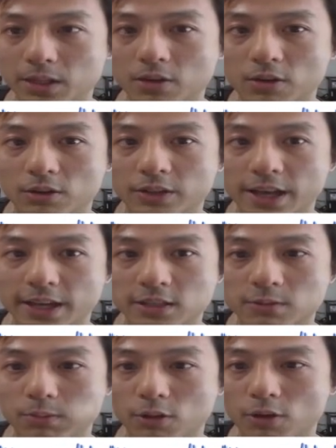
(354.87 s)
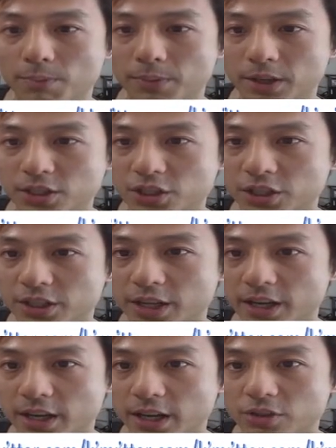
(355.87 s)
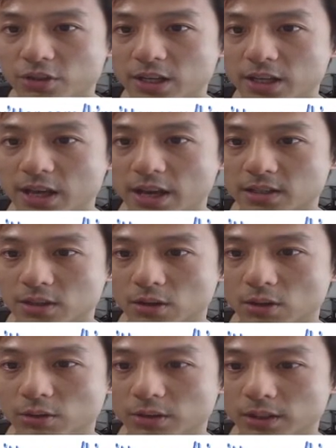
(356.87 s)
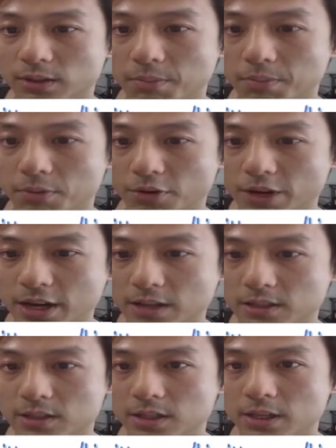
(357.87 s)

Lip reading: called the Explore page that actually has all the products,